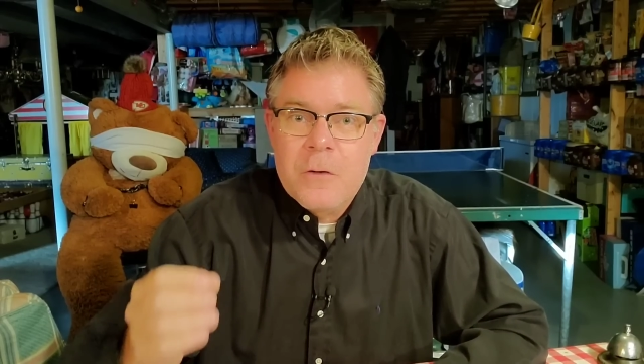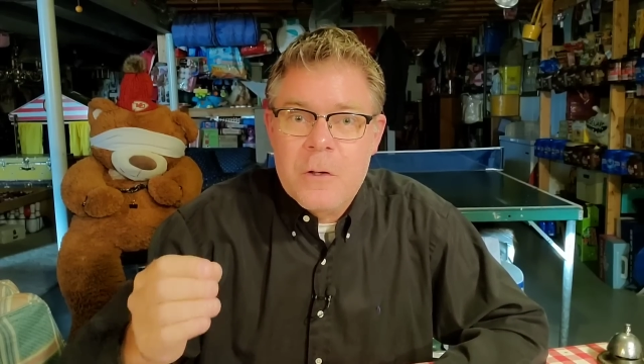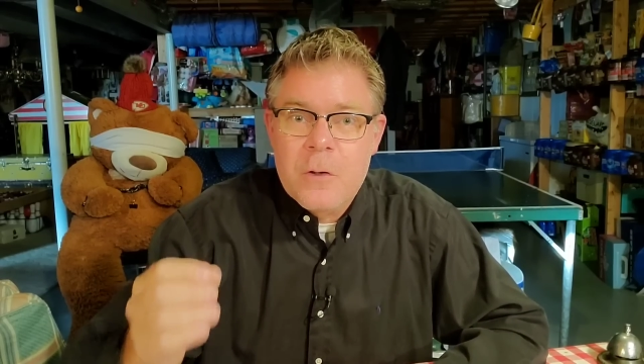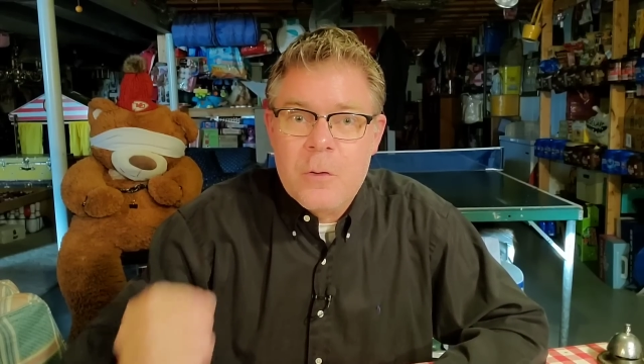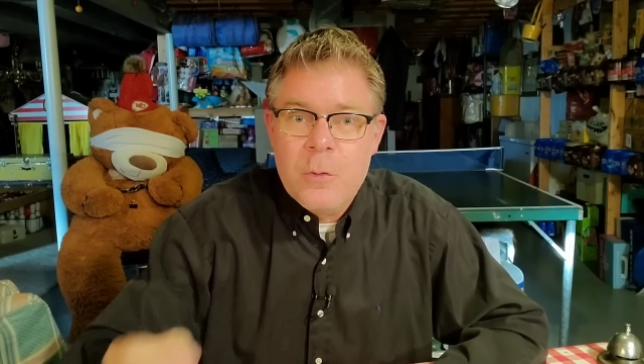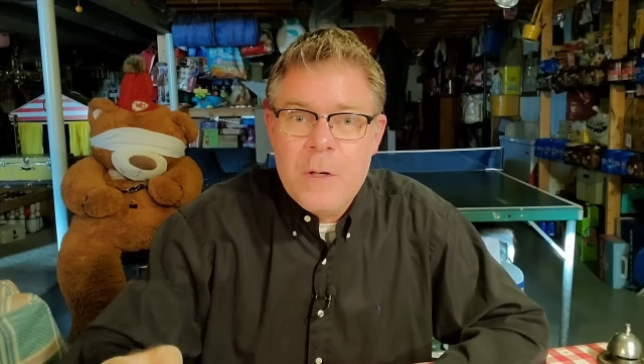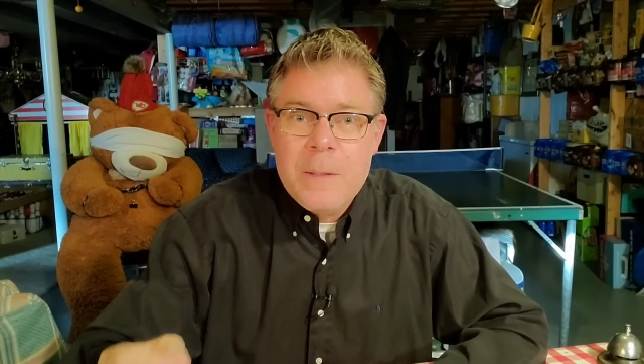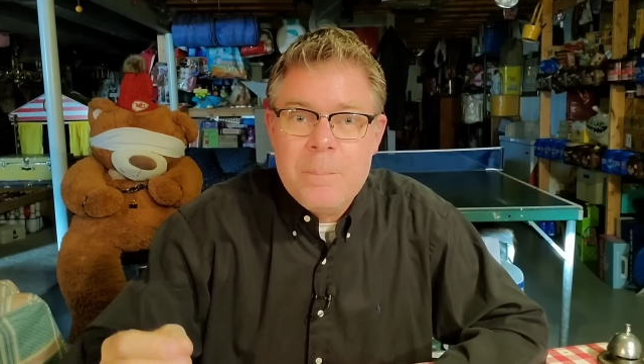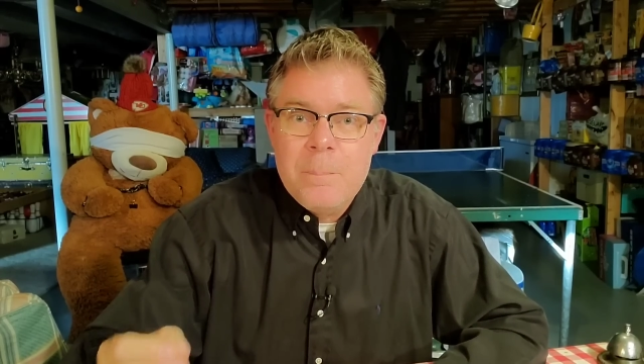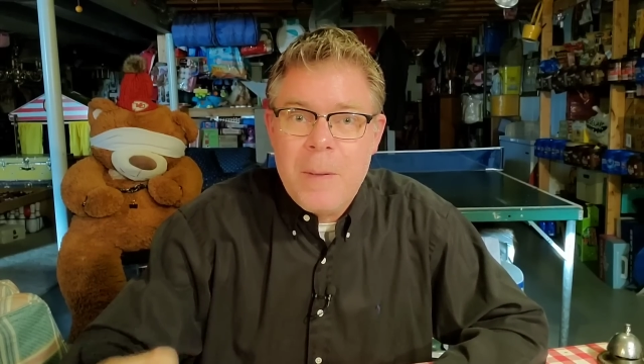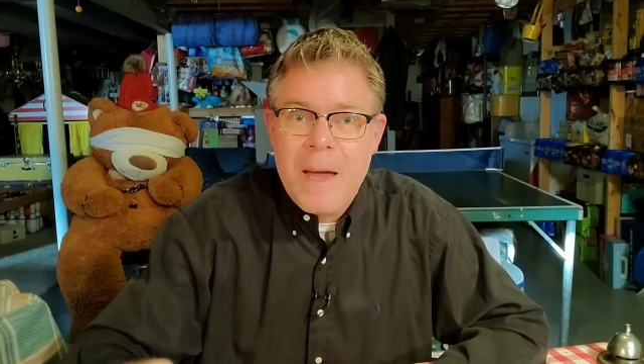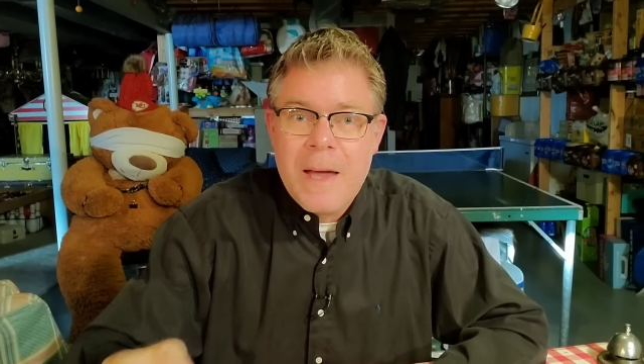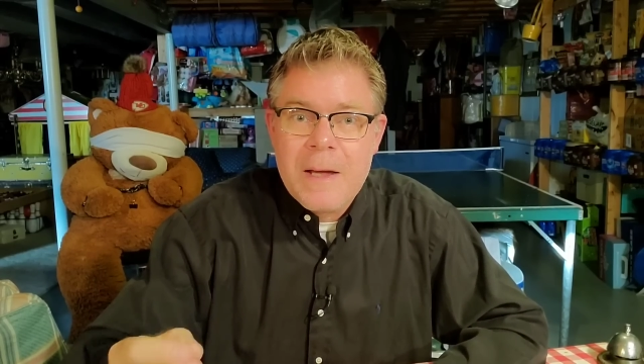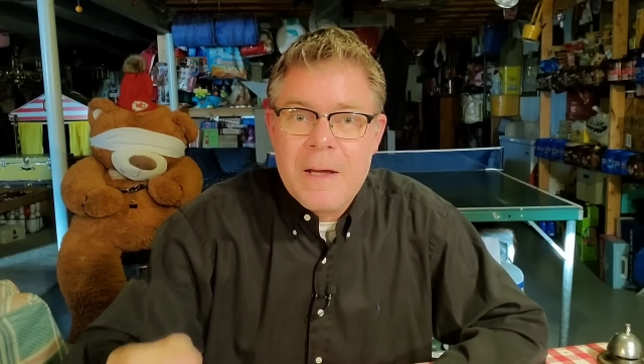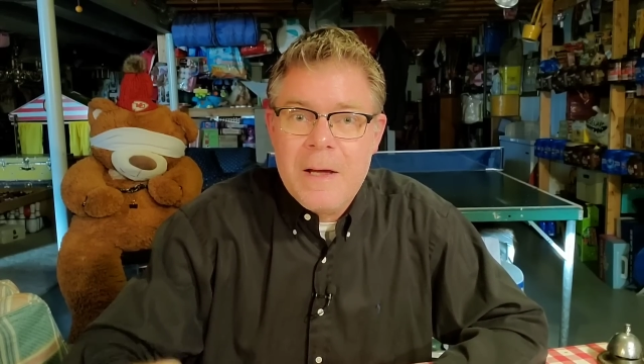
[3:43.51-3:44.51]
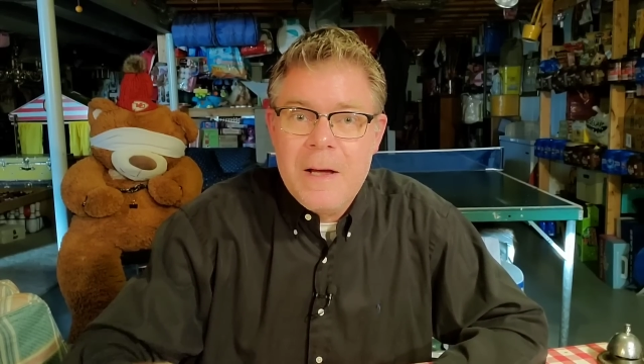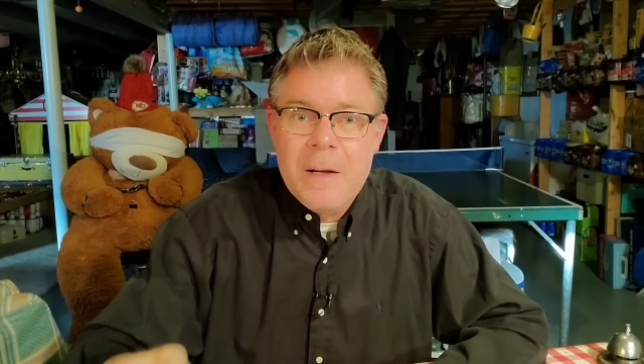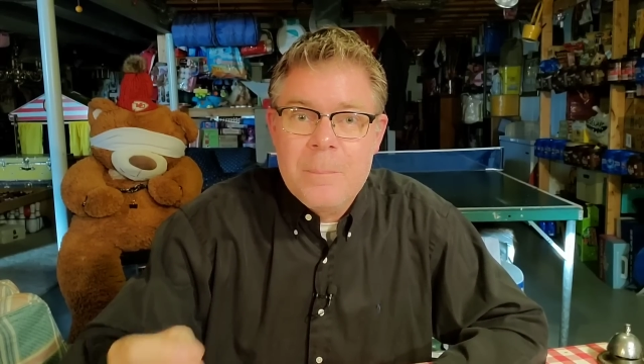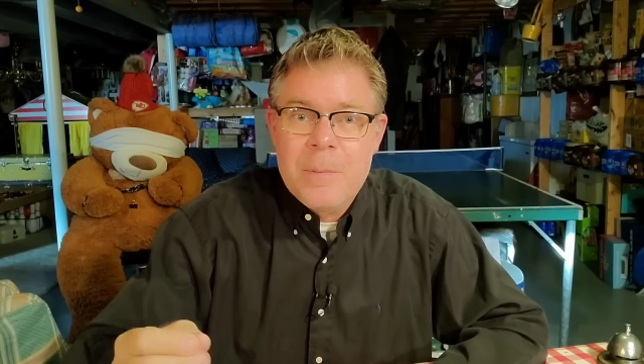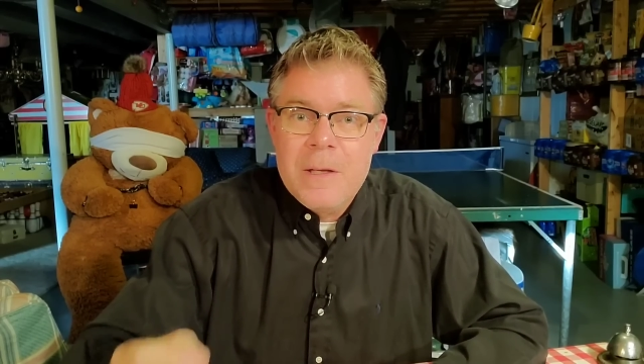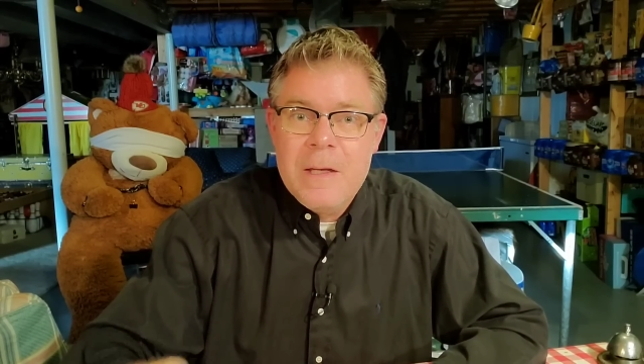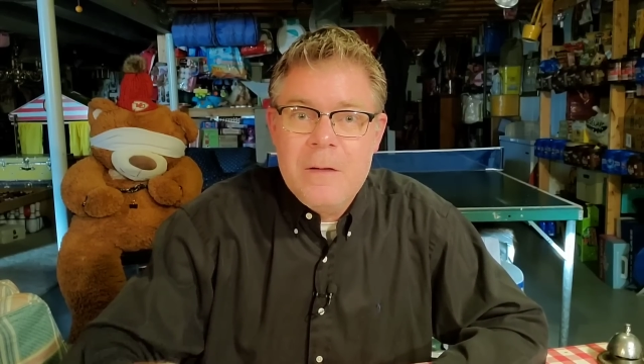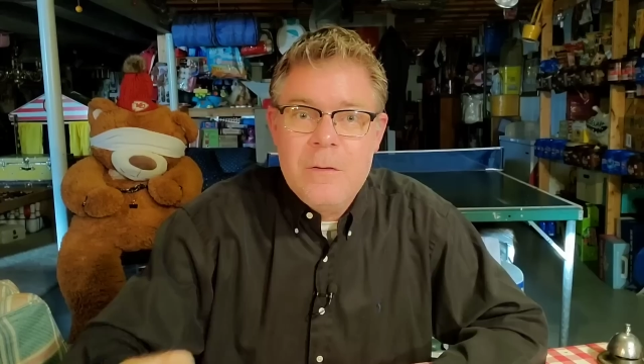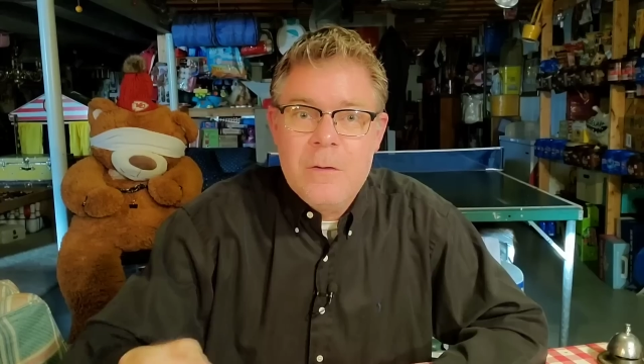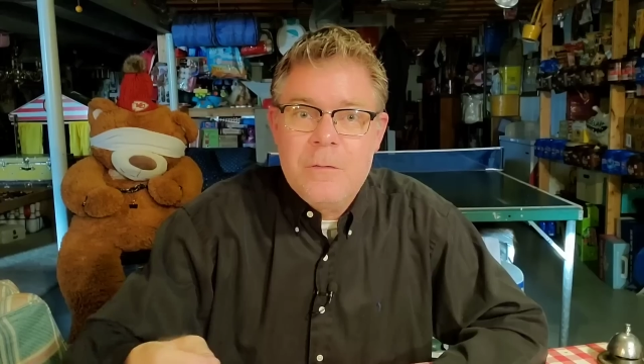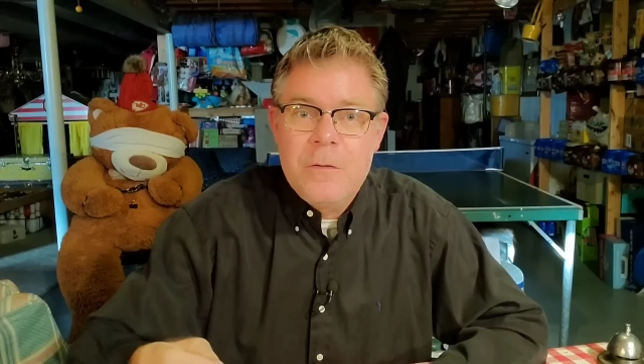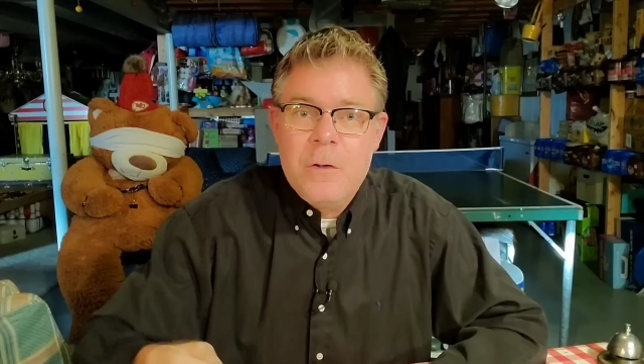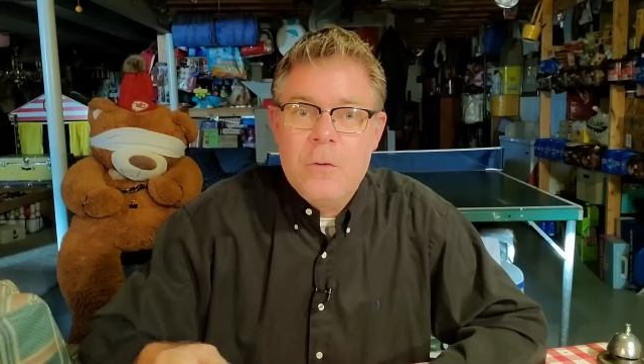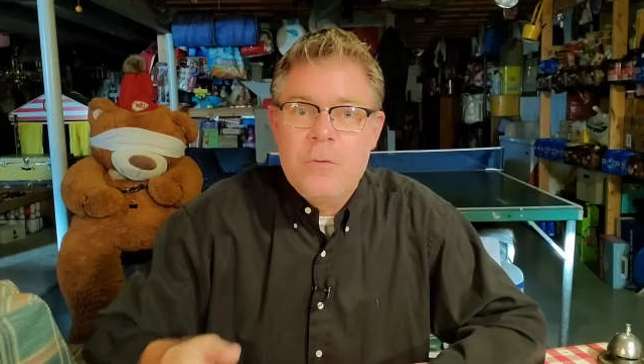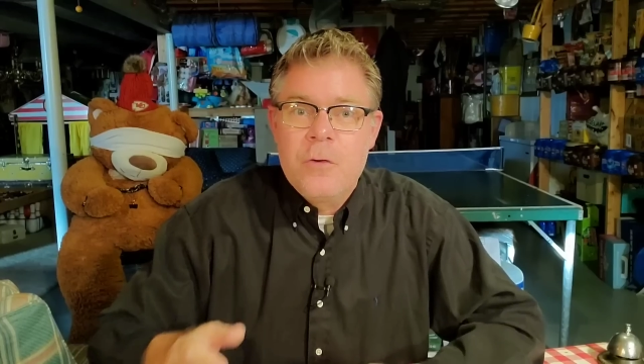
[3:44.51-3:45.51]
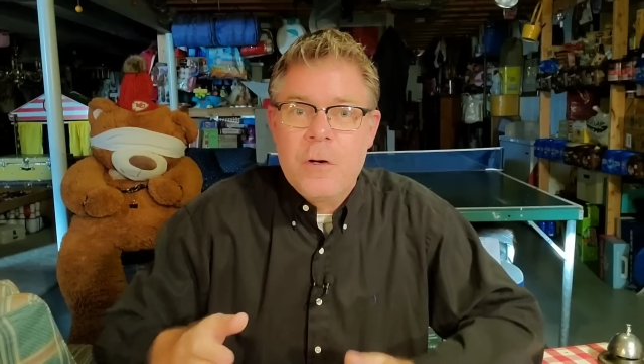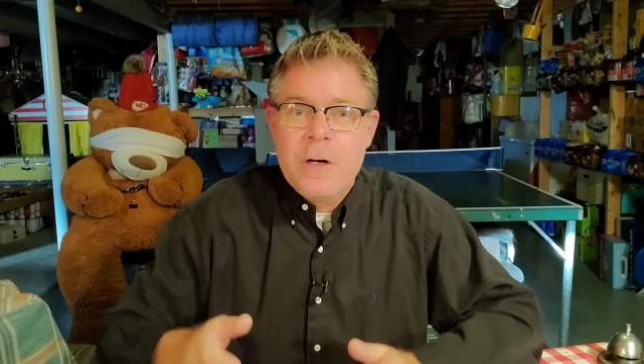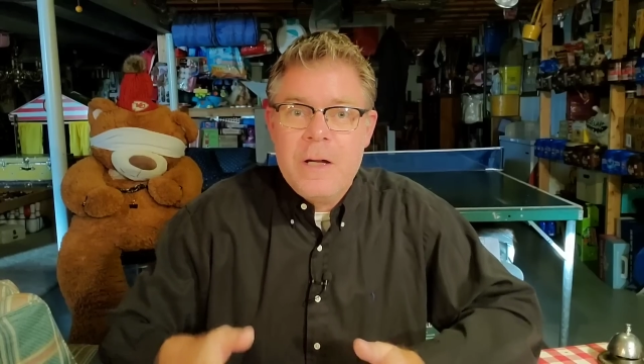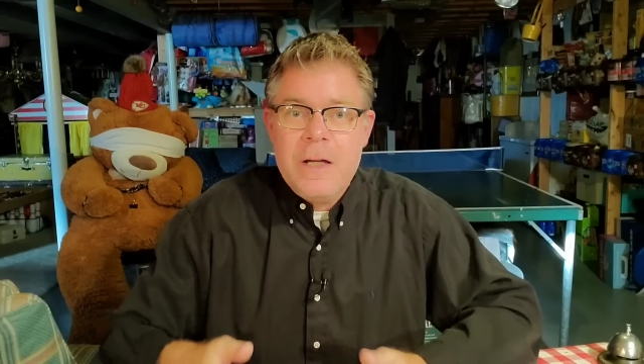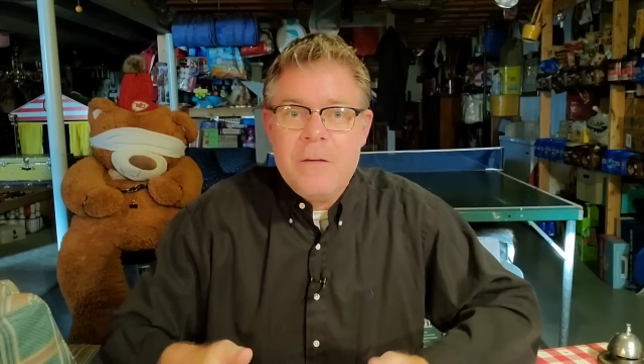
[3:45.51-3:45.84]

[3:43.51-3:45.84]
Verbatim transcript: to creep back up in the future,